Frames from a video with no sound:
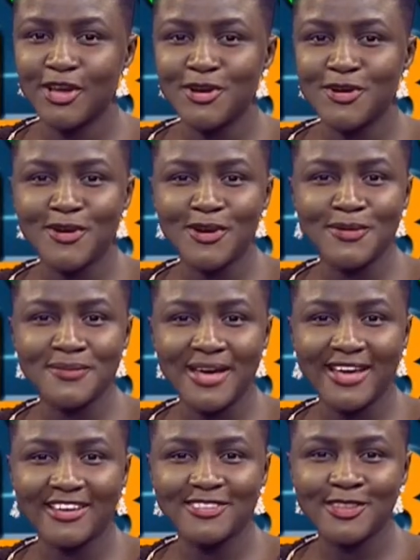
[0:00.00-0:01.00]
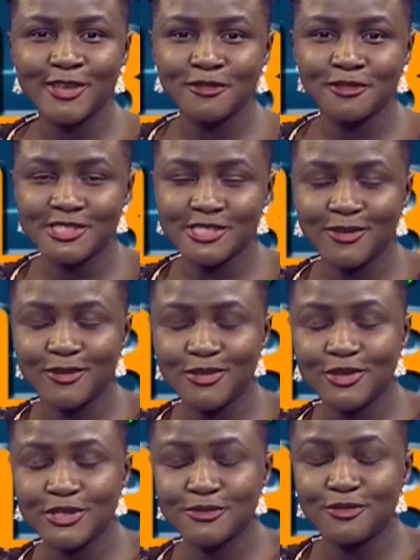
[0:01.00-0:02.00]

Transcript: Welcome back, and thank you for staying with us.